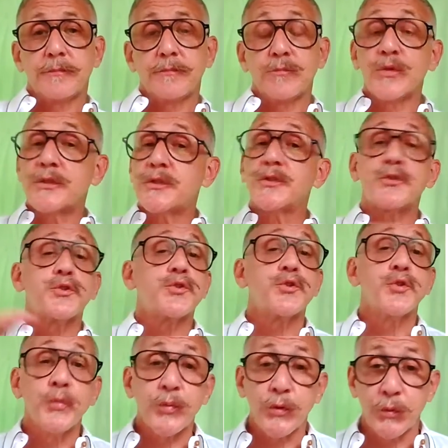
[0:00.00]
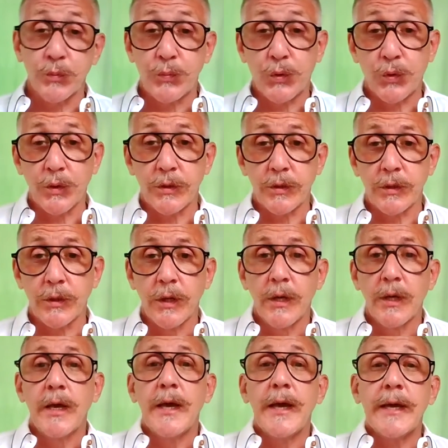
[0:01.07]
which is super important.
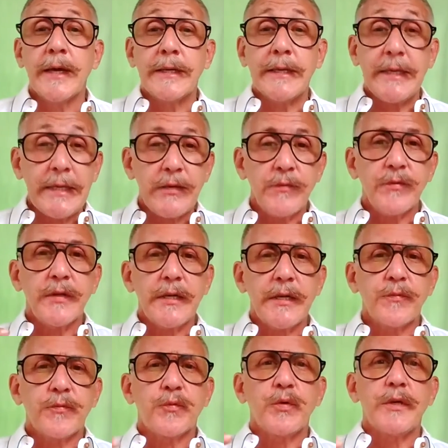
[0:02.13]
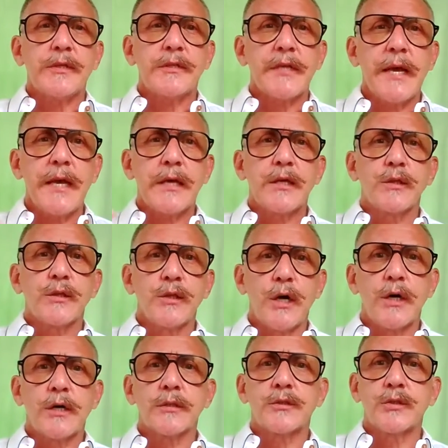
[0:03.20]
And even if we take
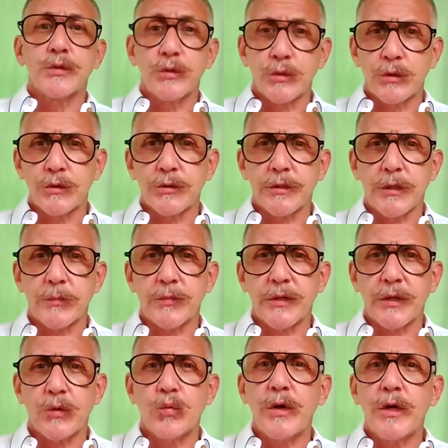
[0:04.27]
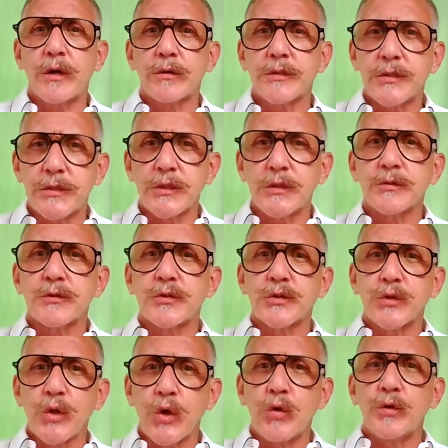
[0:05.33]
long to learn something, we are still
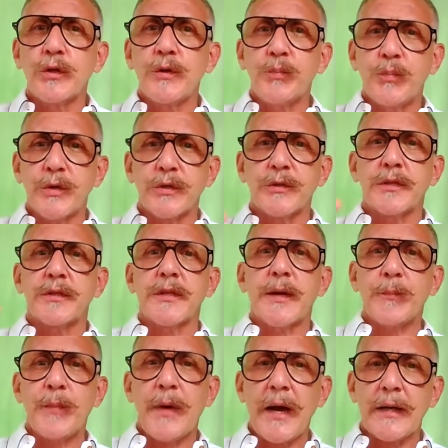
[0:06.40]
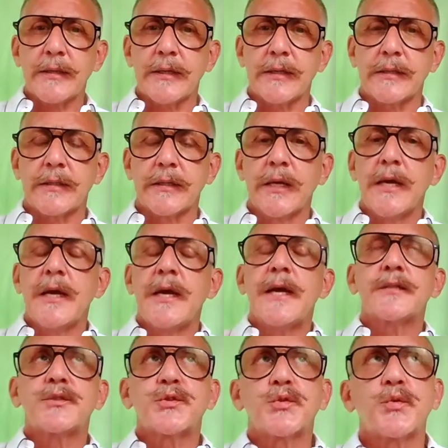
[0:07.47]
slowly building that myelin.
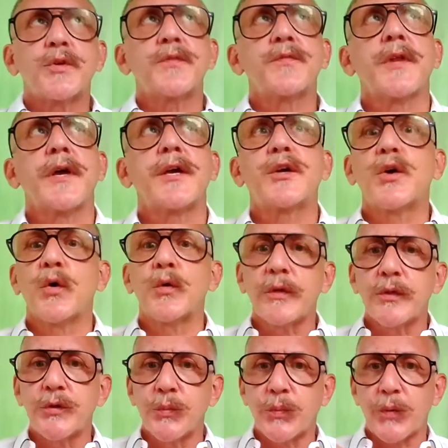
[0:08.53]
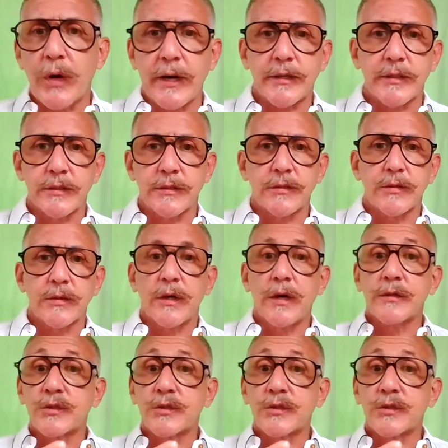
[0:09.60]
It's sort of like going to practice a